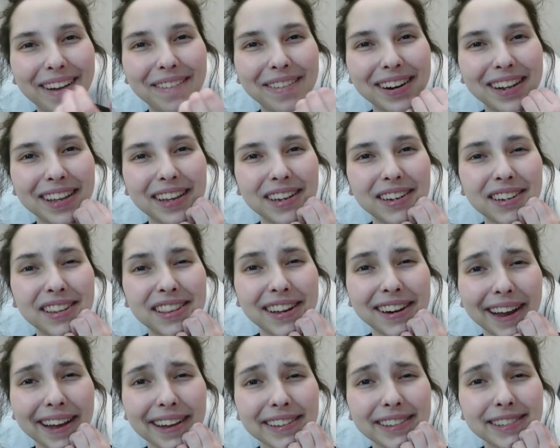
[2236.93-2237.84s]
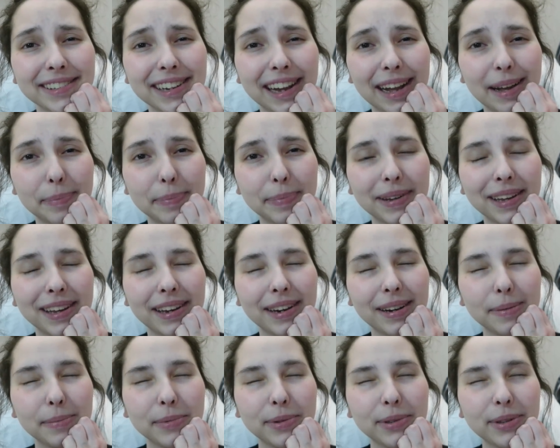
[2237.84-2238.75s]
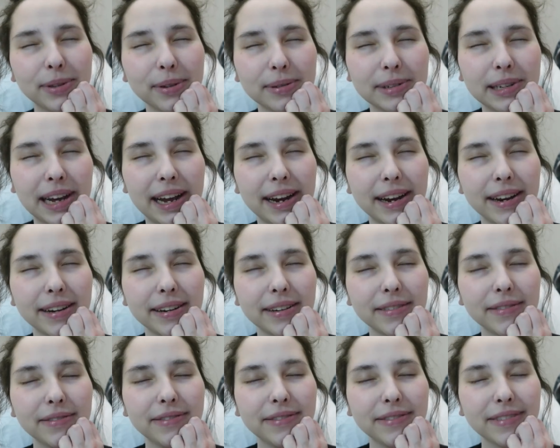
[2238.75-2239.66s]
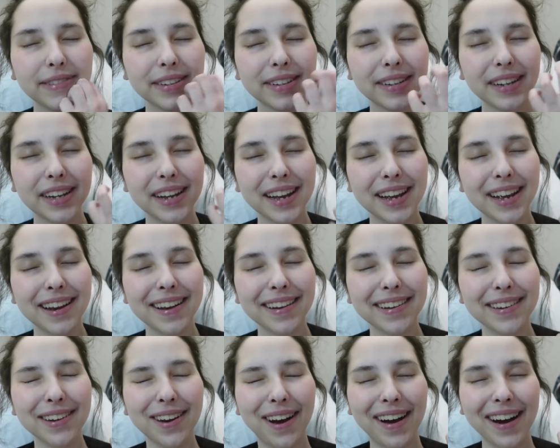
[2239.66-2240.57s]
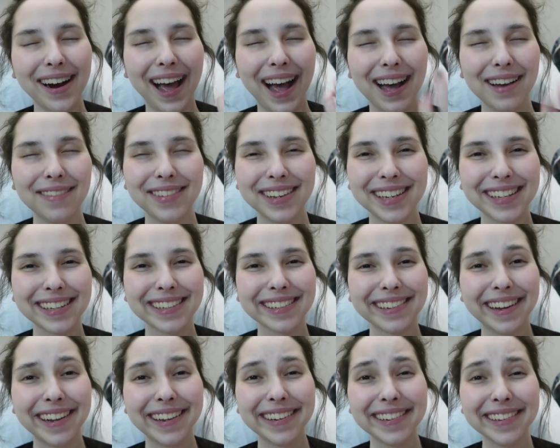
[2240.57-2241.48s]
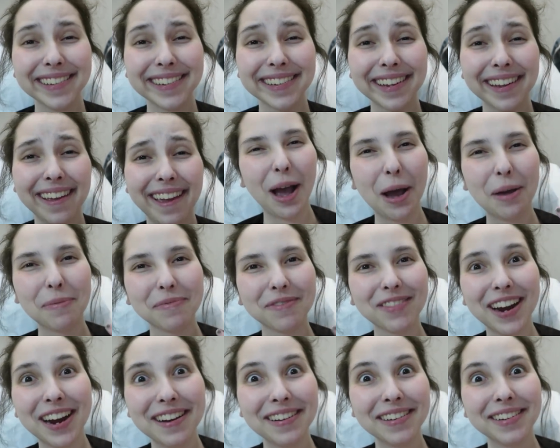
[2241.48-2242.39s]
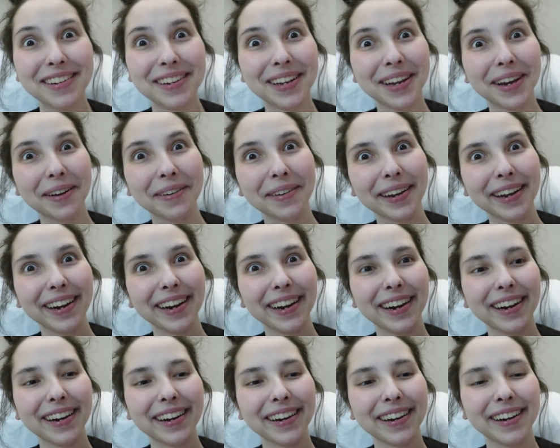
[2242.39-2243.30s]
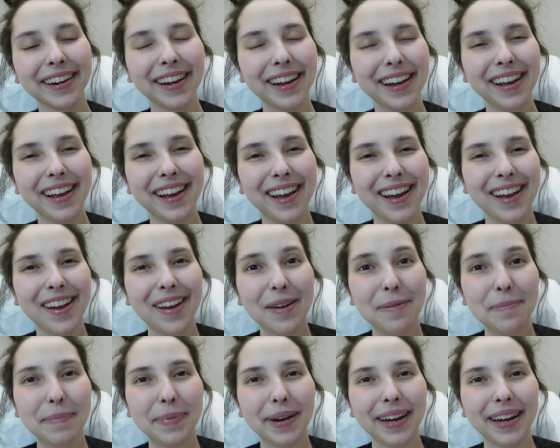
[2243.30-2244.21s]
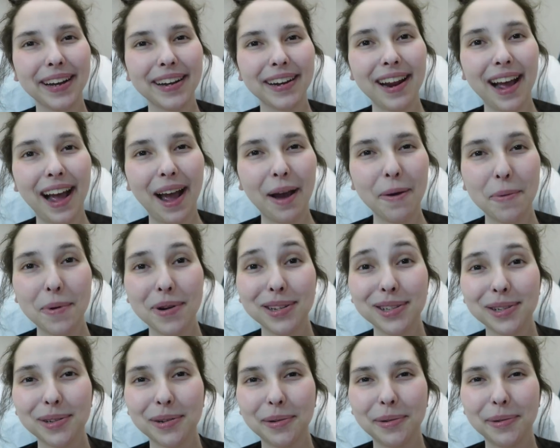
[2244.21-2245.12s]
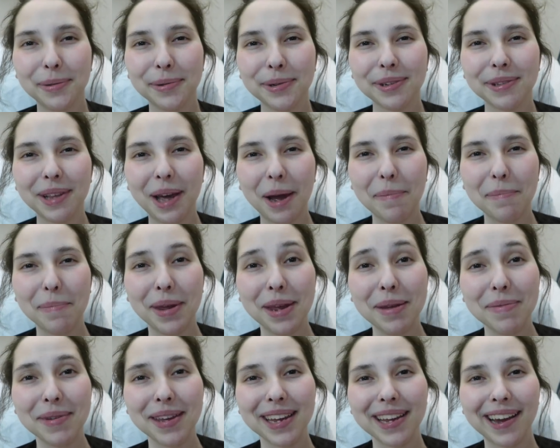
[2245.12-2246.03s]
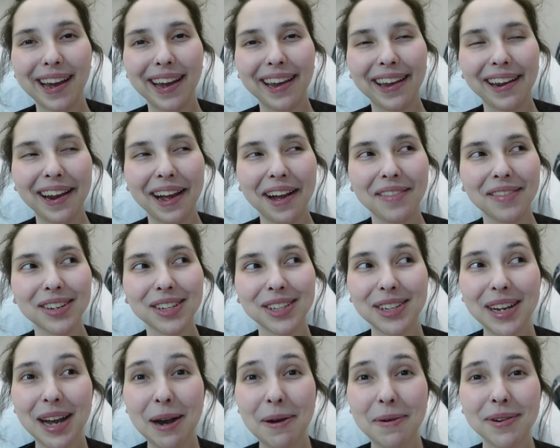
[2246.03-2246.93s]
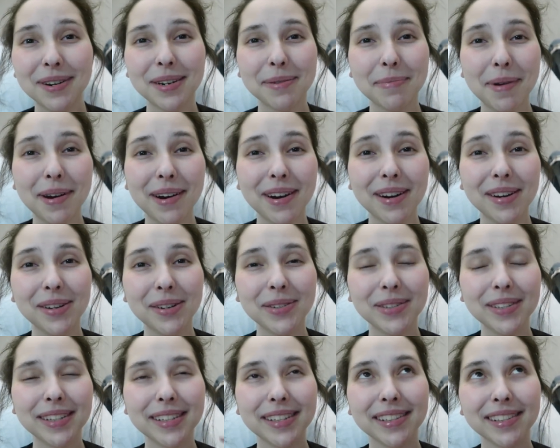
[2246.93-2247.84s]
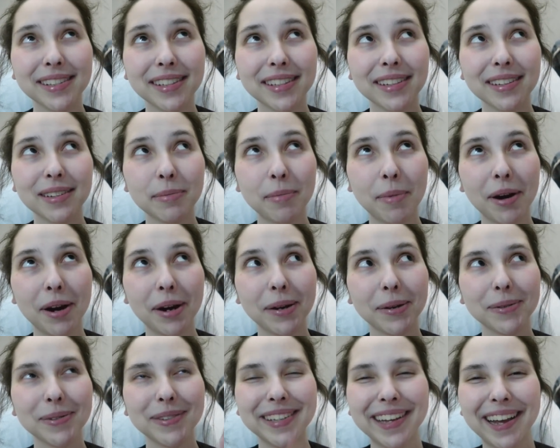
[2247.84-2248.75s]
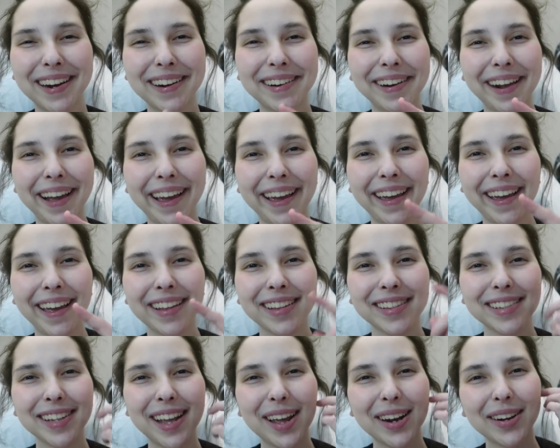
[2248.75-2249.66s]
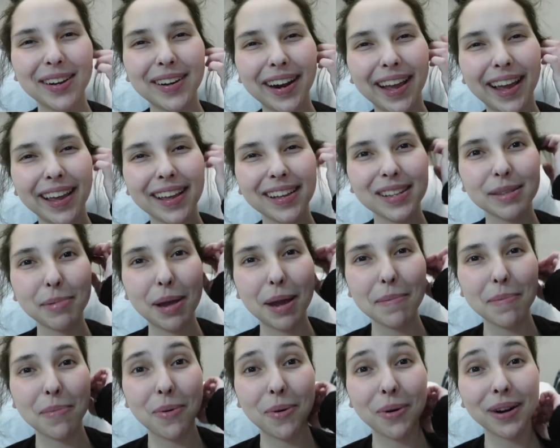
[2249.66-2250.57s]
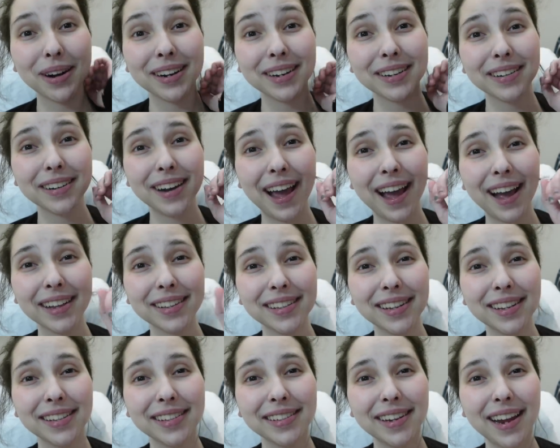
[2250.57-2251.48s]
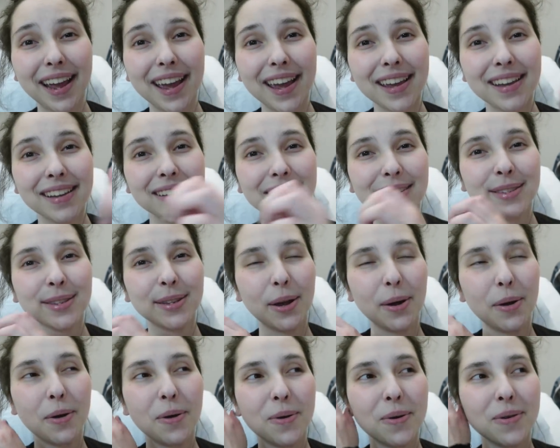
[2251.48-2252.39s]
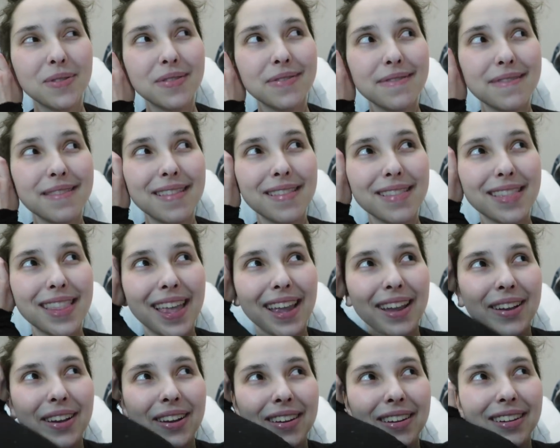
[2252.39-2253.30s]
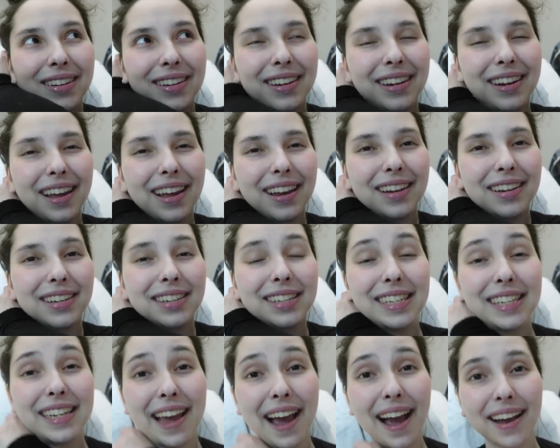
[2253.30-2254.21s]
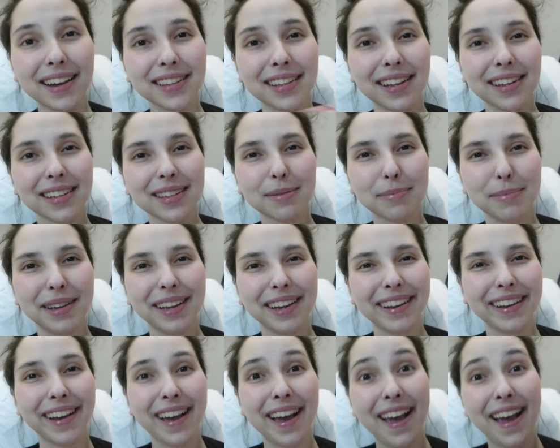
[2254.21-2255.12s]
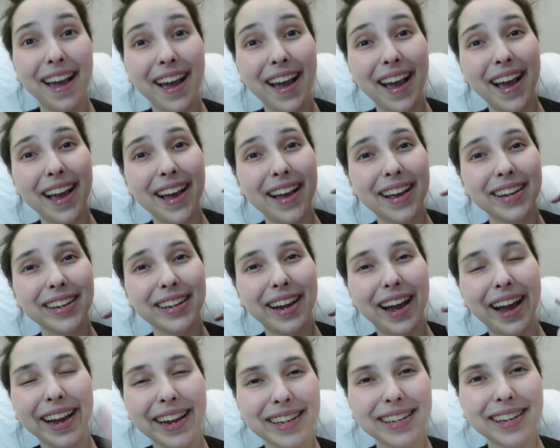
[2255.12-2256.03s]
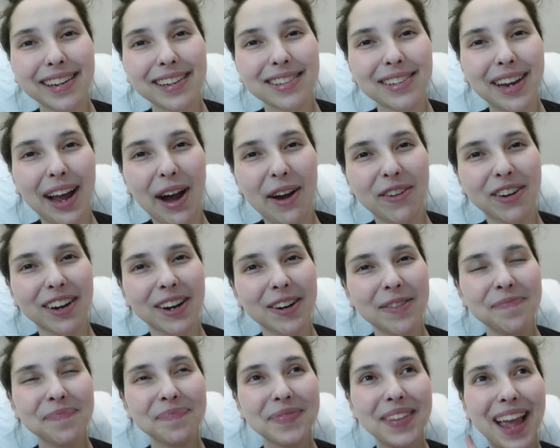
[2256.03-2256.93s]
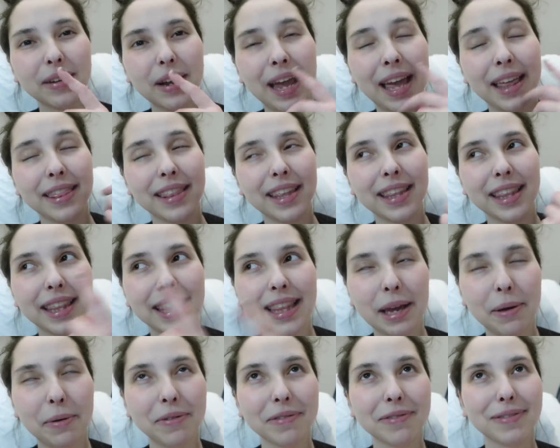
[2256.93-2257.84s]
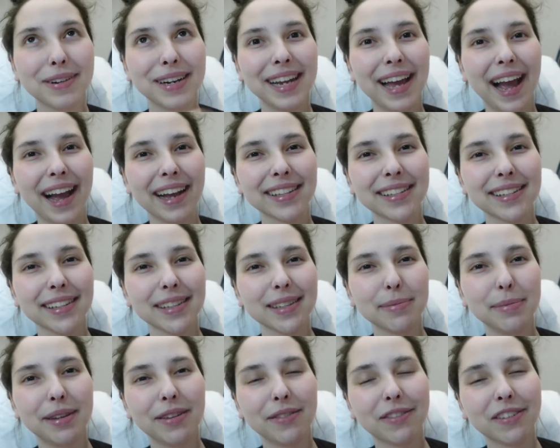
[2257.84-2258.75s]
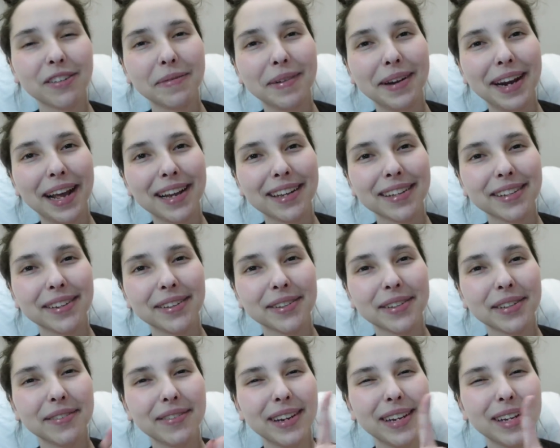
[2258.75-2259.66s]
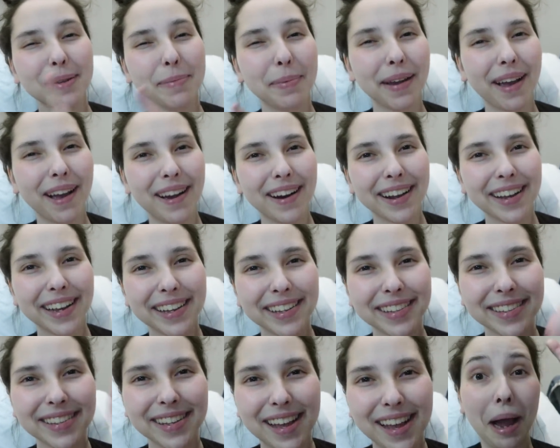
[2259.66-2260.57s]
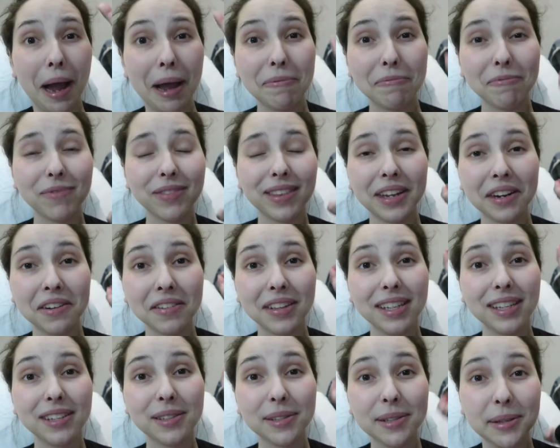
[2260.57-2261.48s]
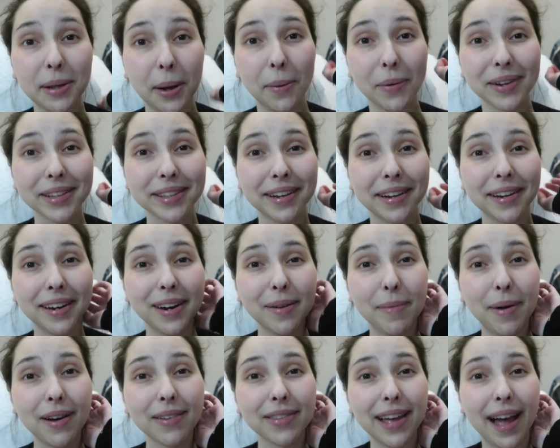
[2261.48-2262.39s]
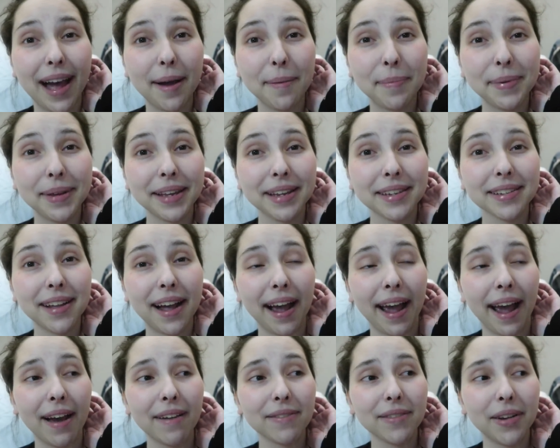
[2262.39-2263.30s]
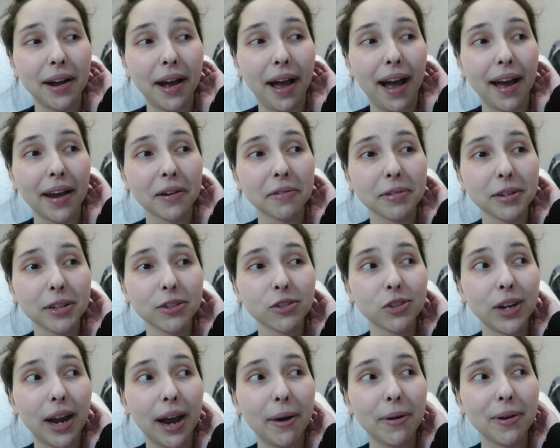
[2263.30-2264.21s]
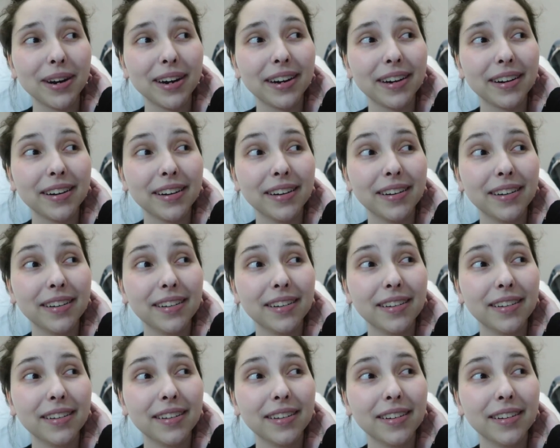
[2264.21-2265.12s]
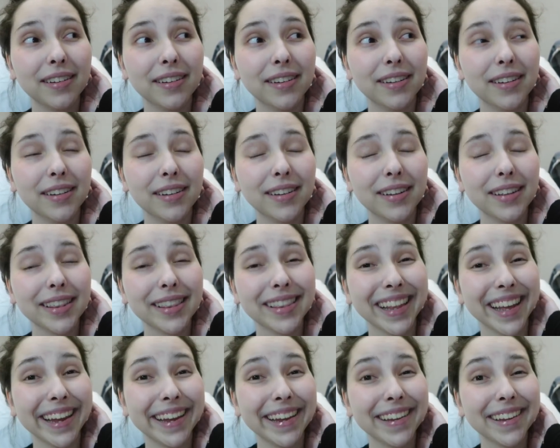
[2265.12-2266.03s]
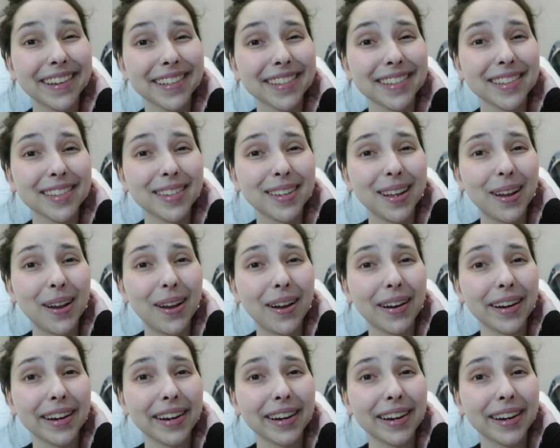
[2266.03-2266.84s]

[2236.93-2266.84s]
I want to get to the next step, and I'm so tired of not having a shunt. I'm raring to go here. But I was told that maybe I can have a shower tomorrow, since tomorrow is Saturday, and Saturday is my port access day. So they could de-access me. I could take a shower, and then they would re-access me for my next dose of antibiotics. I'm literally so excited about that, because I have not had a real shower like since I got